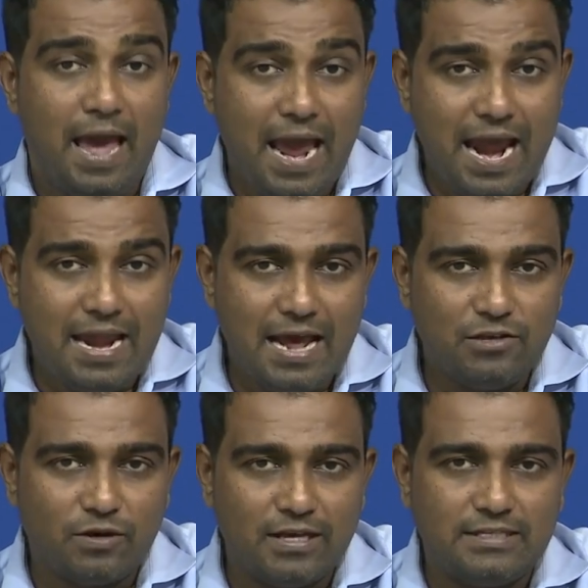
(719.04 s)
And
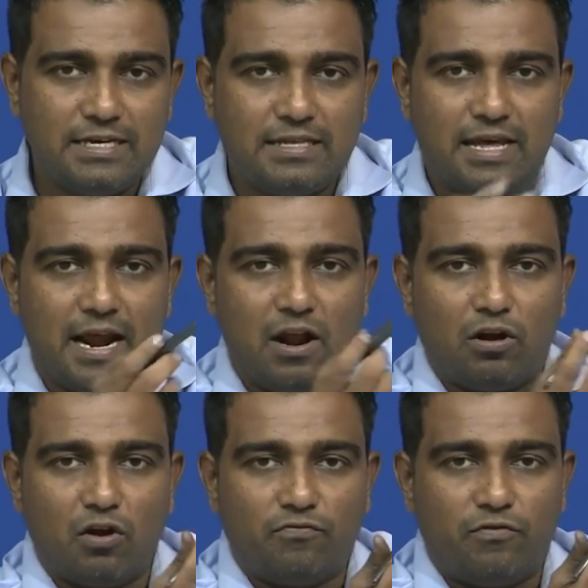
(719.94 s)
as you can see there are
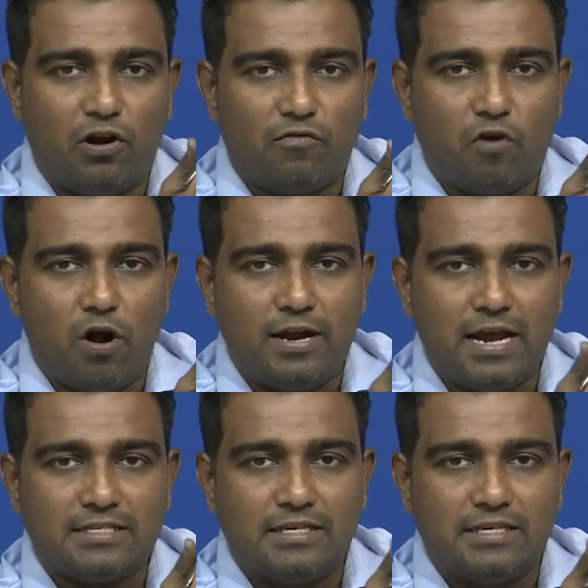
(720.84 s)
lot of lot of contacts